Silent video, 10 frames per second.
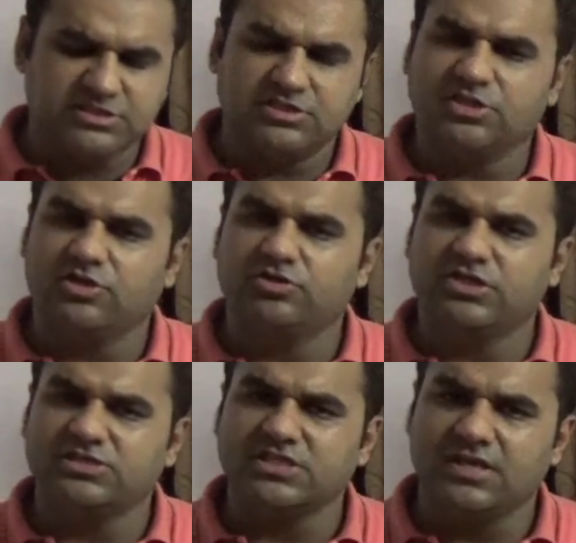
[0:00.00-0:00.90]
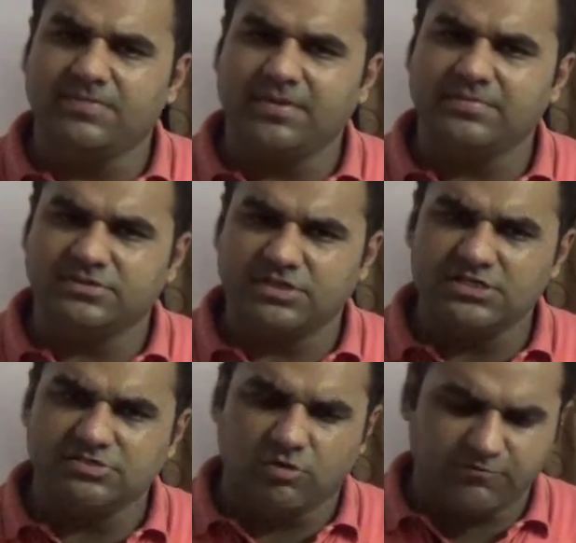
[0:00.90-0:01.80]
this eBAM
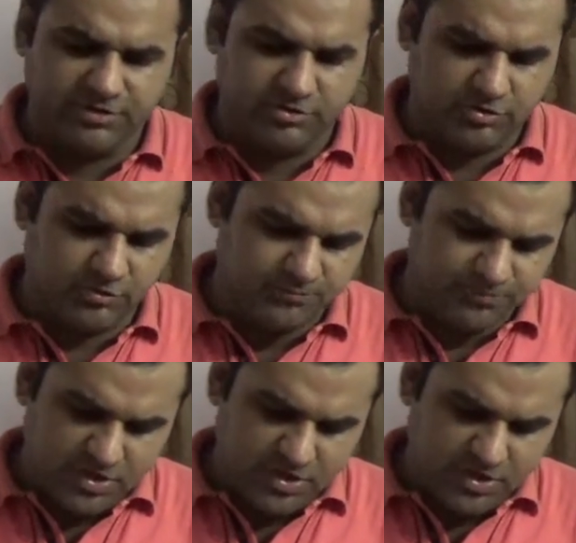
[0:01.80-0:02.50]
is offering to you.